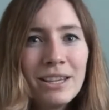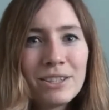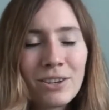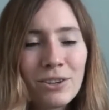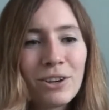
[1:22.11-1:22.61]

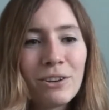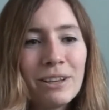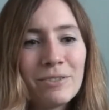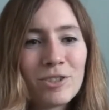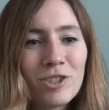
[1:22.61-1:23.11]
So, you know,
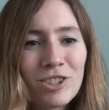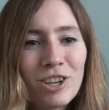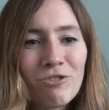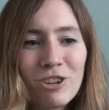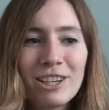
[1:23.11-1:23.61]
it was just
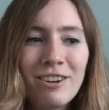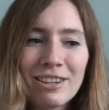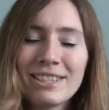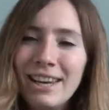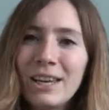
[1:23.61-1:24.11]
a really
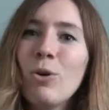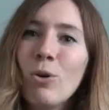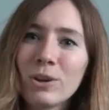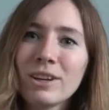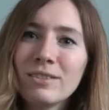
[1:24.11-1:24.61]
nice take
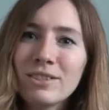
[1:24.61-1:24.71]
on it.